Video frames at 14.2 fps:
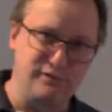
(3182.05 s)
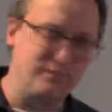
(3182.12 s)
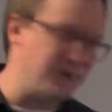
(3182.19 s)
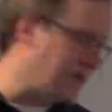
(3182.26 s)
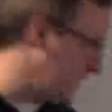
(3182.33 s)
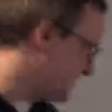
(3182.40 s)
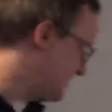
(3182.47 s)

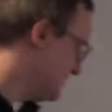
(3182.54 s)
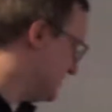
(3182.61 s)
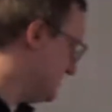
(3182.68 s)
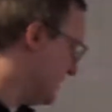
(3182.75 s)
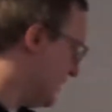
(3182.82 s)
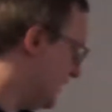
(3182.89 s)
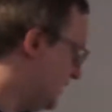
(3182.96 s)
that is to
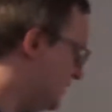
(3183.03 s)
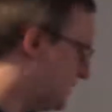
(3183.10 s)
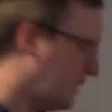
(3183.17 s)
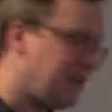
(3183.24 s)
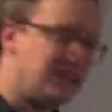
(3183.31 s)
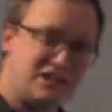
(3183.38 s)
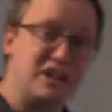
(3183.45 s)
say that
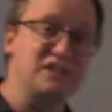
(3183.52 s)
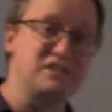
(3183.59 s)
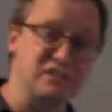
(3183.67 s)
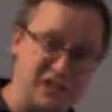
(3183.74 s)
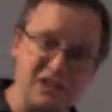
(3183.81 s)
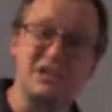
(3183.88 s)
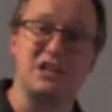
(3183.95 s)
it does
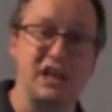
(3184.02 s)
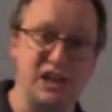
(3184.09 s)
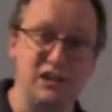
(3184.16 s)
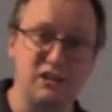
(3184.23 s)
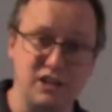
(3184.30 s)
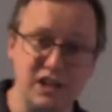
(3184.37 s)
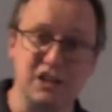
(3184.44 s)

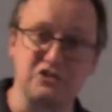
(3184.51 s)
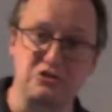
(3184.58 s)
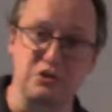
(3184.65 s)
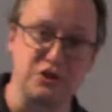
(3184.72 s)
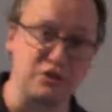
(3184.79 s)
contain the estrogen